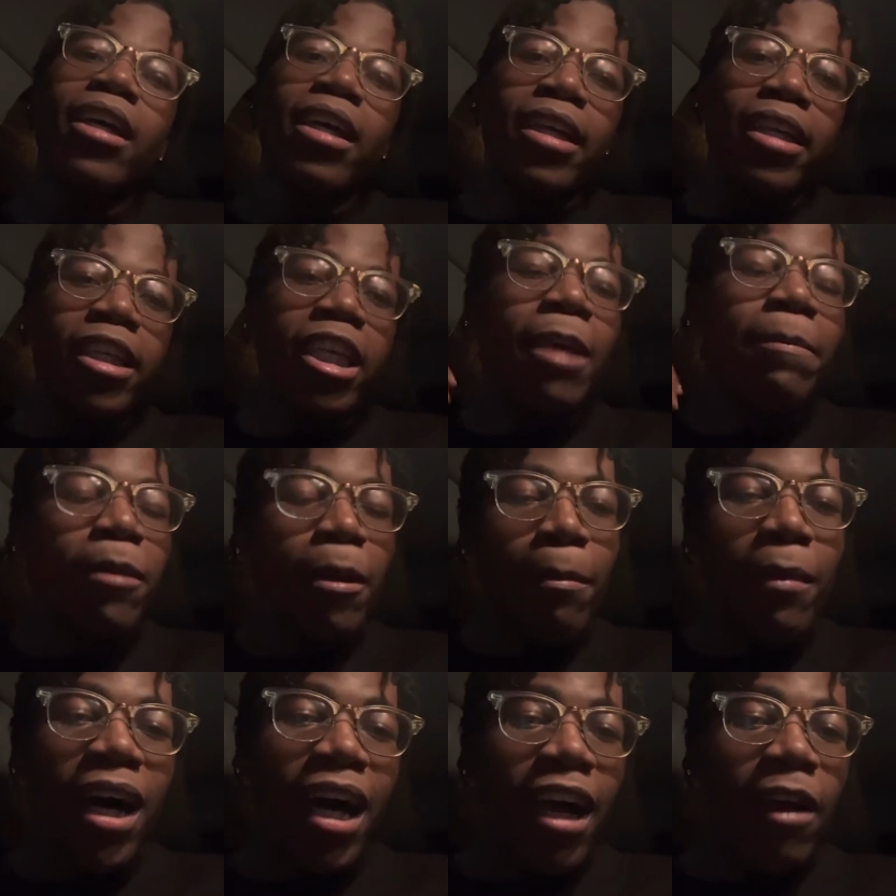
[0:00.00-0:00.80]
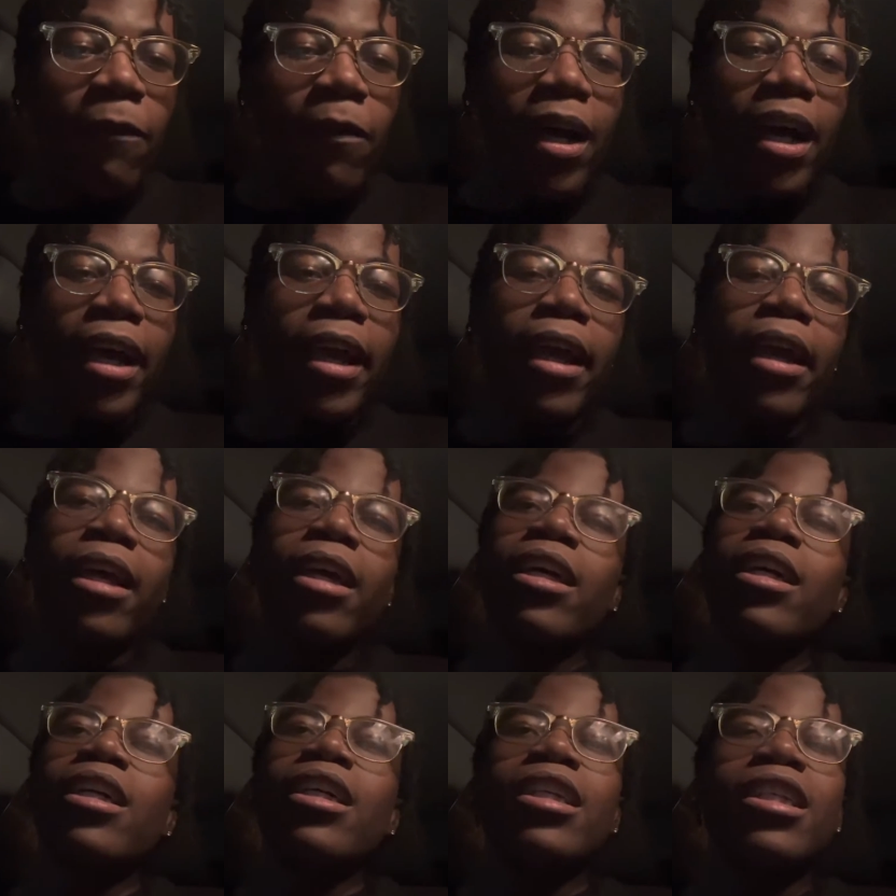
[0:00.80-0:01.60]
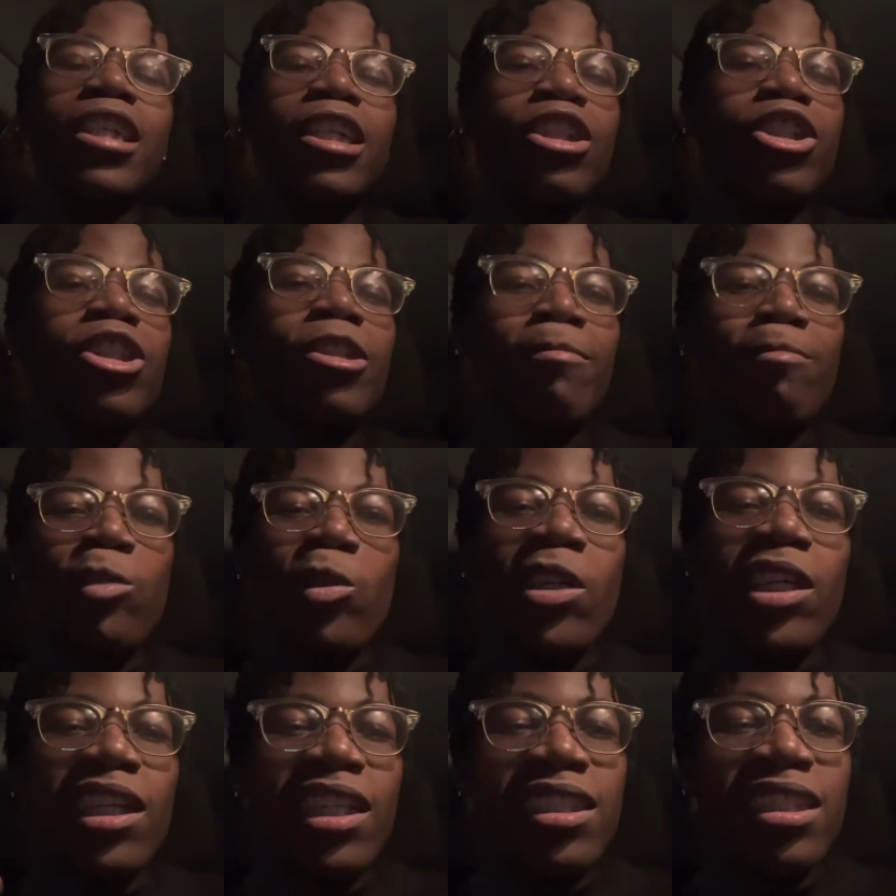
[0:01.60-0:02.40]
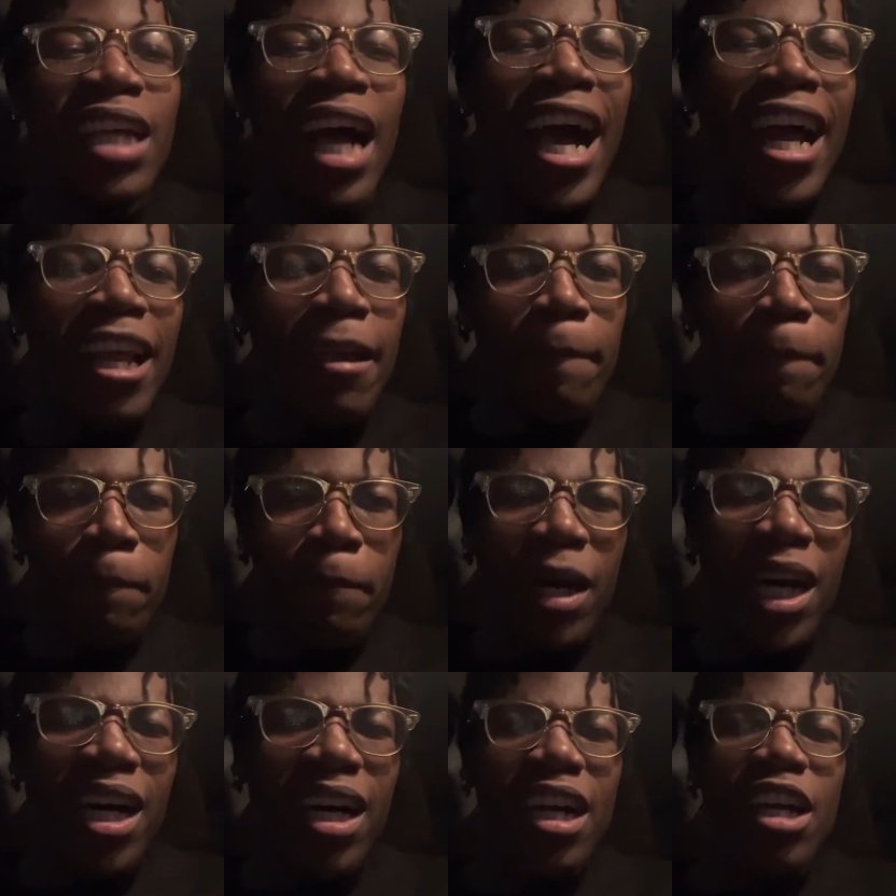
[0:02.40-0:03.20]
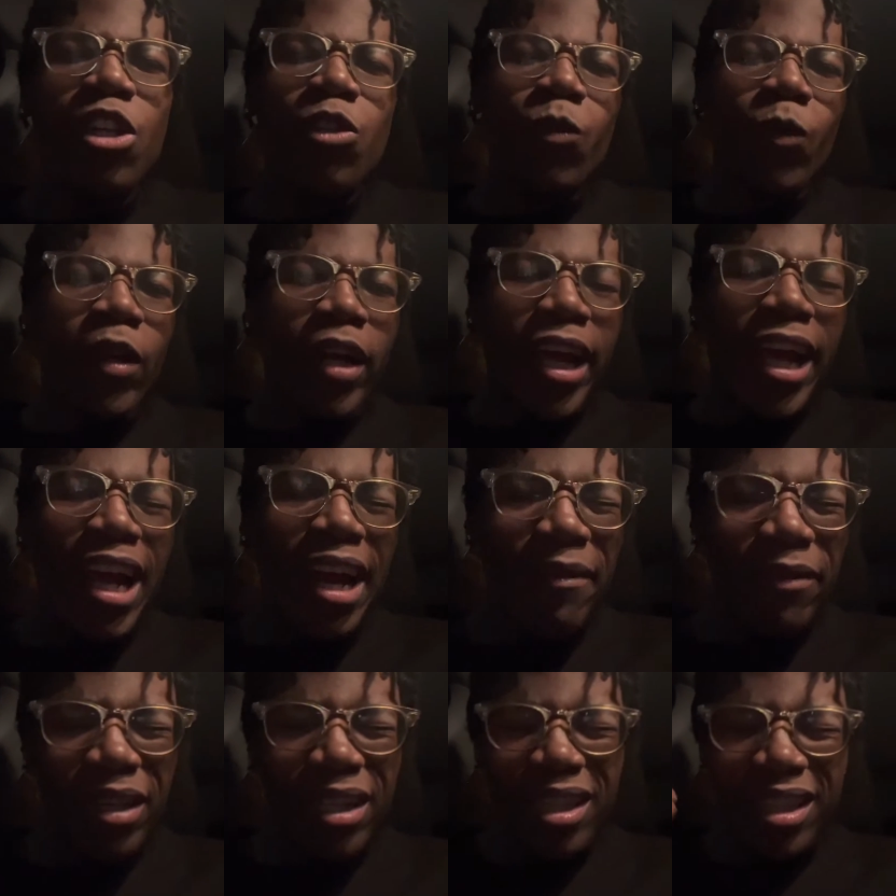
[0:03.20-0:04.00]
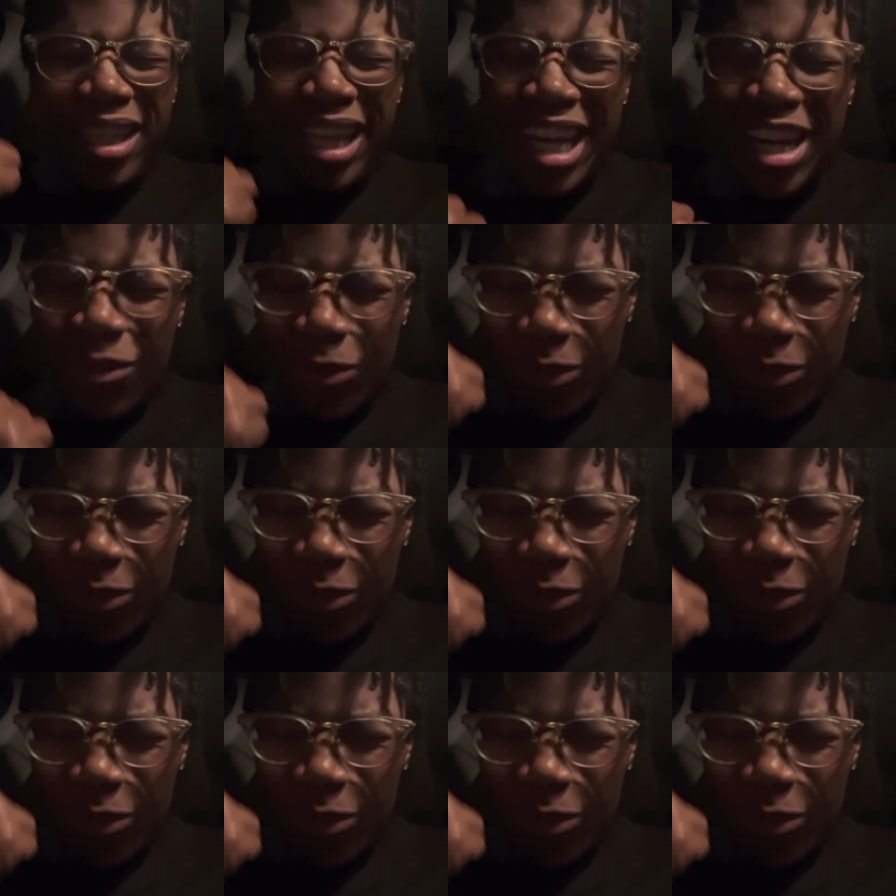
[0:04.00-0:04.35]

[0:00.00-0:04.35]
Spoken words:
Keep your mind right. It's your boy Exotic Minds, where everything